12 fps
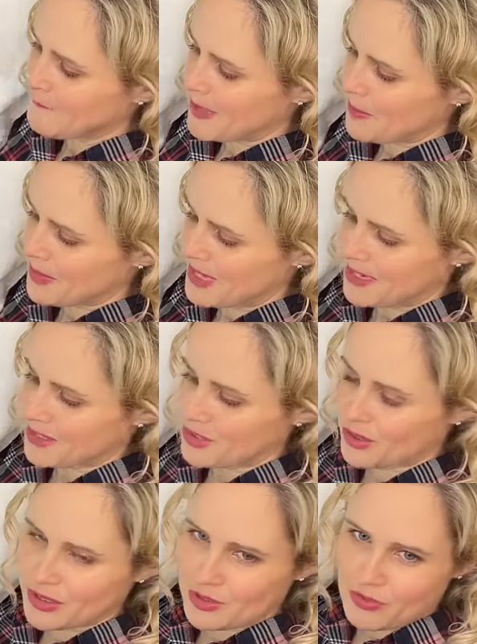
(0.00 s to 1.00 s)
but then it's
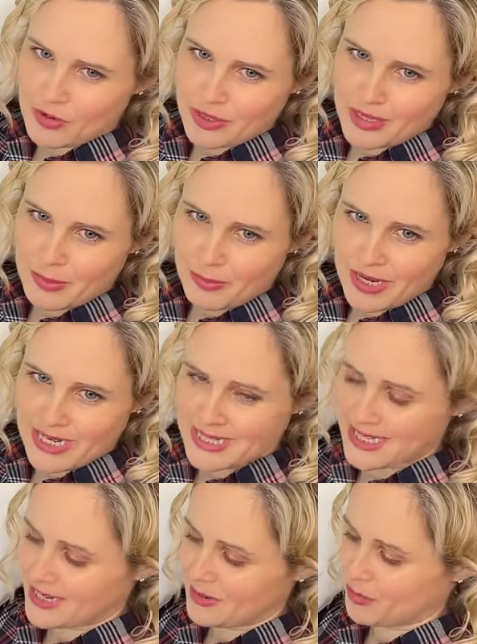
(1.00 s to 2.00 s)
got these really
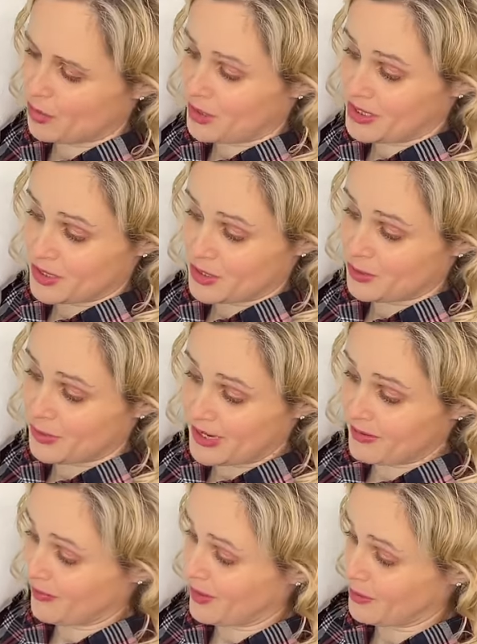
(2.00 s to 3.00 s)
pretty embroidered
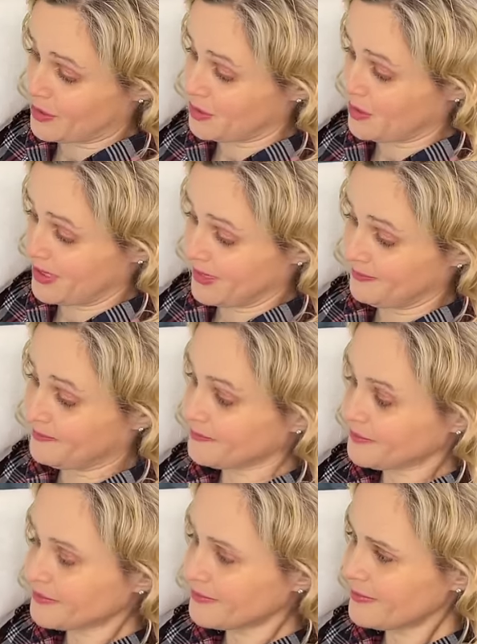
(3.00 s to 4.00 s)
white flowers on it.
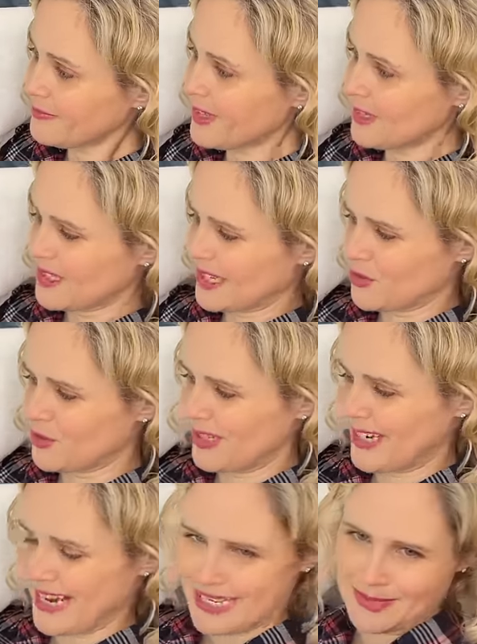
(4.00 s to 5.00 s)
So that's really
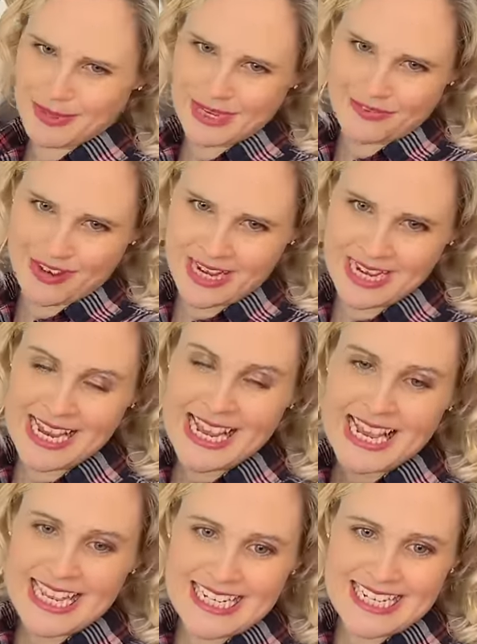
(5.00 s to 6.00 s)
nice. Make a very
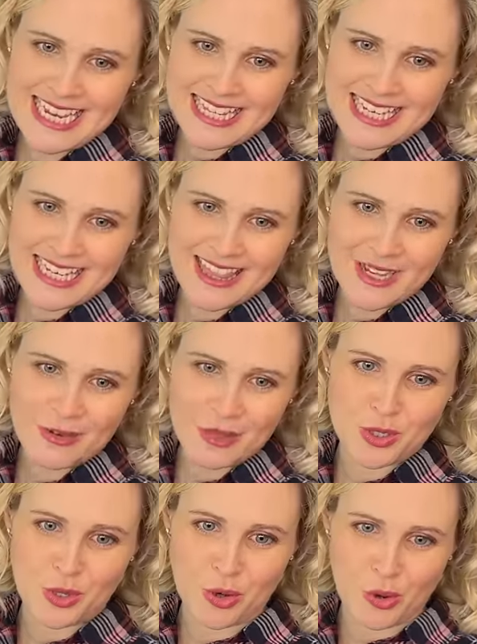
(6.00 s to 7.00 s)
delicate little
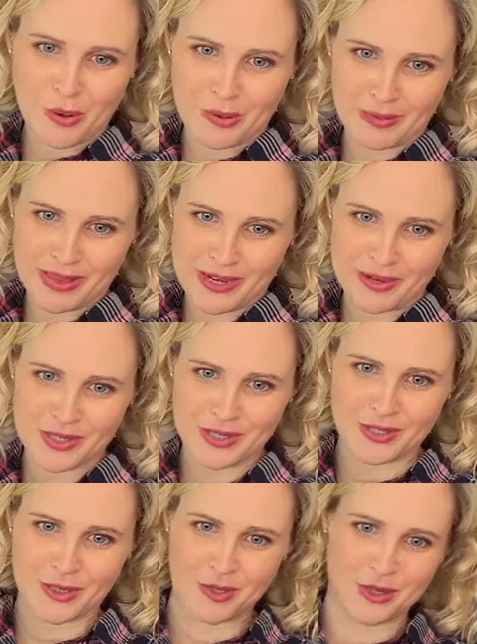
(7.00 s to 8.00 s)
top or blouse.
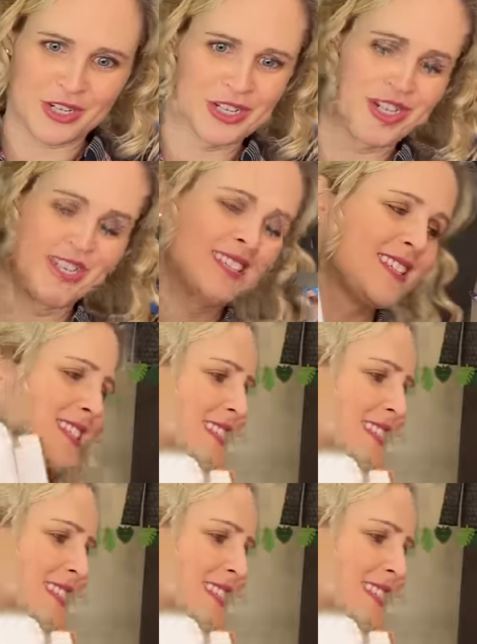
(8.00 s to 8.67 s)
It's gorgeous.